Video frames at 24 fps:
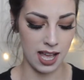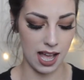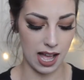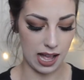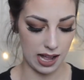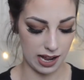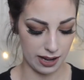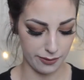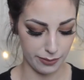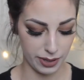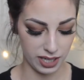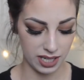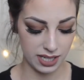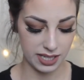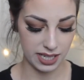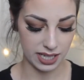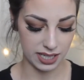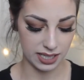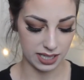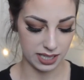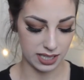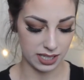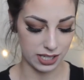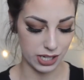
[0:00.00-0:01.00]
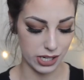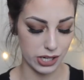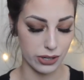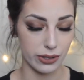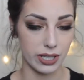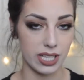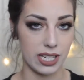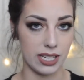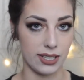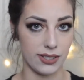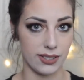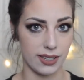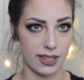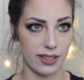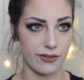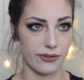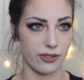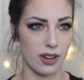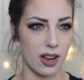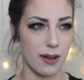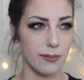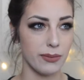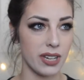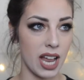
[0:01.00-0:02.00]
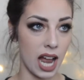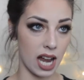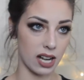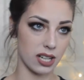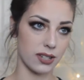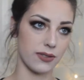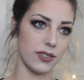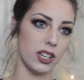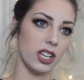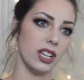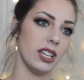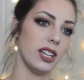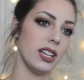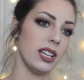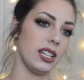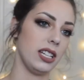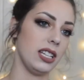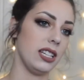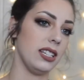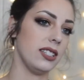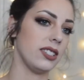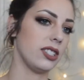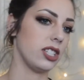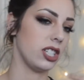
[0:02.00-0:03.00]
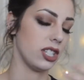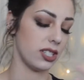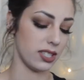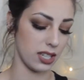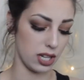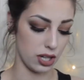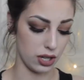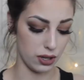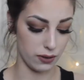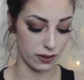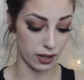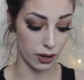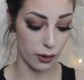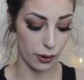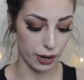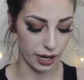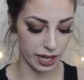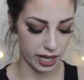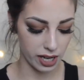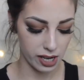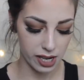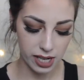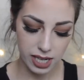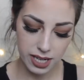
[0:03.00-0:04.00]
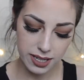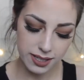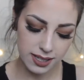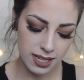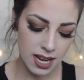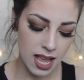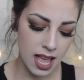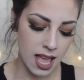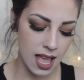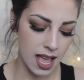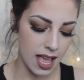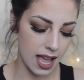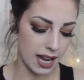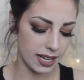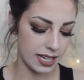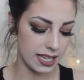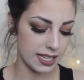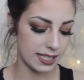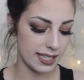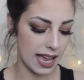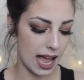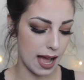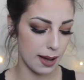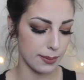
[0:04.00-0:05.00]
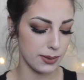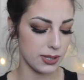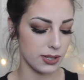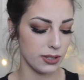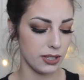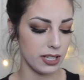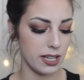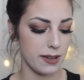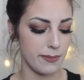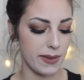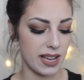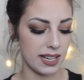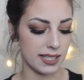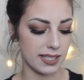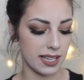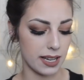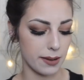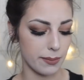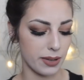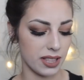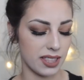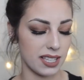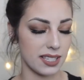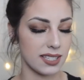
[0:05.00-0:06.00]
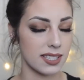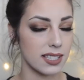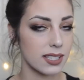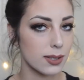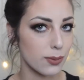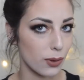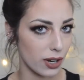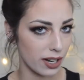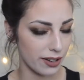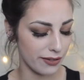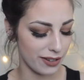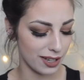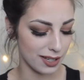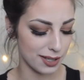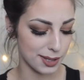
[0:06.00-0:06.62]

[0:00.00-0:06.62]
I've been addicted to. He's from Nashville, and he's just a new recording artist, and he's absolutely amazing. But this is one of his